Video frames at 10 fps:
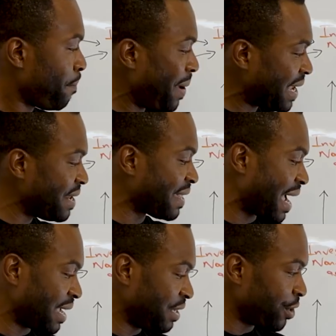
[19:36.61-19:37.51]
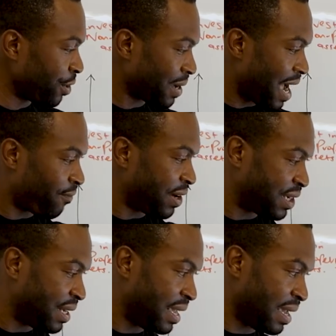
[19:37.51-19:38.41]
Picking that, I've
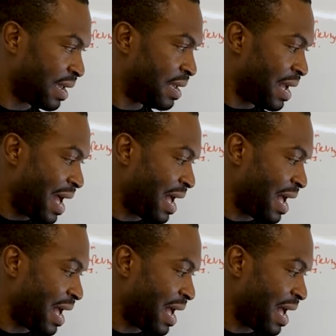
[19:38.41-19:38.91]
written here